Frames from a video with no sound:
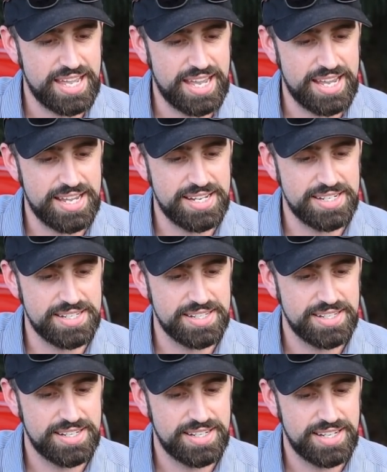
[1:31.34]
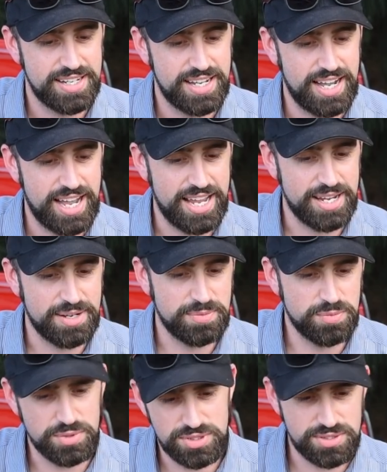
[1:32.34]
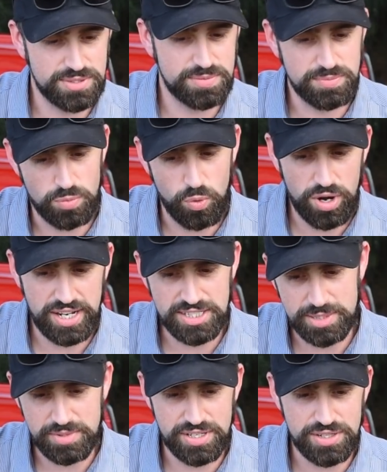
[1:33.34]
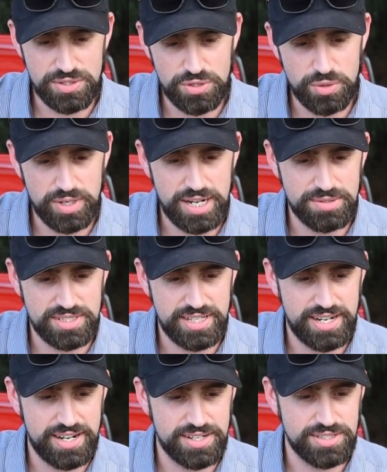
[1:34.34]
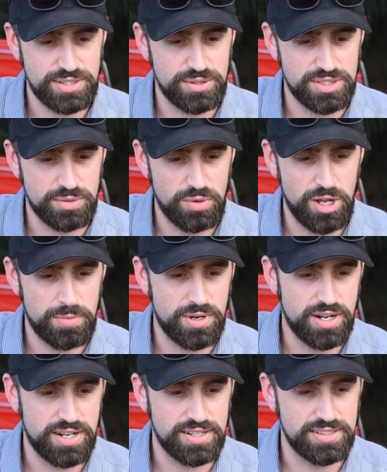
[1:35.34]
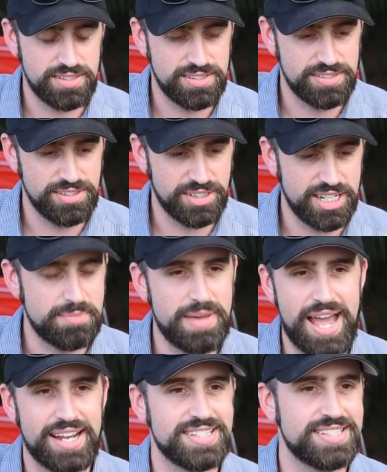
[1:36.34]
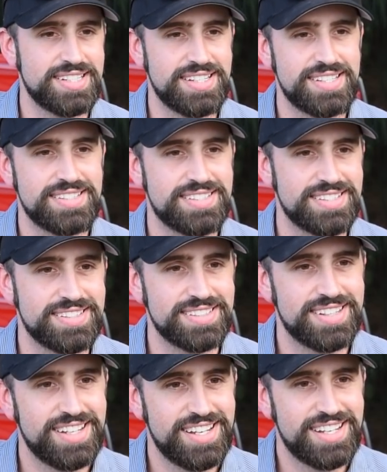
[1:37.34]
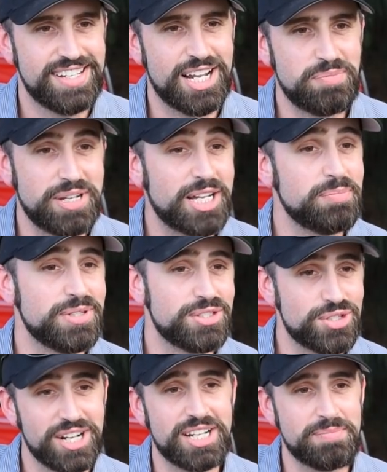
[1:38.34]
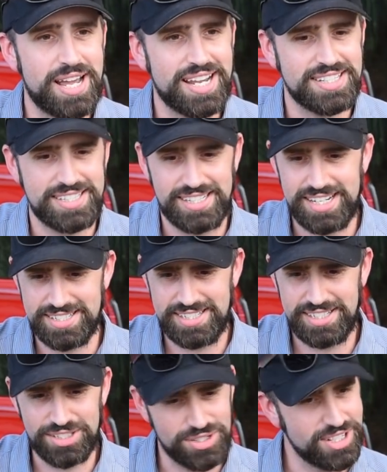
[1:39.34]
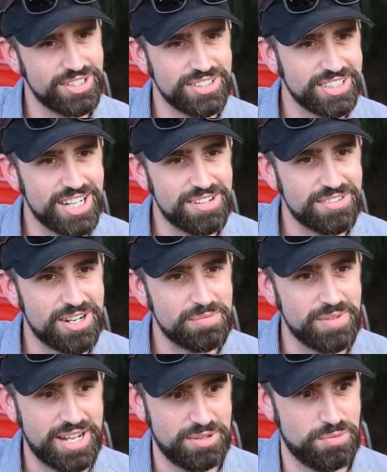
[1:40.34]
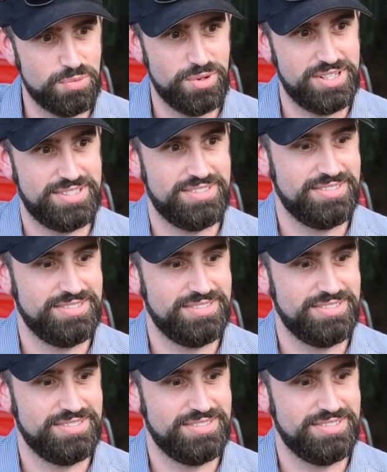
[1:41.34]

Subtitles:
and I was wanting something to do when I was there, so I was at Walmart looking at magazines, and I pick up a trucking magazine. I see the truck on the cover. I'm like, what?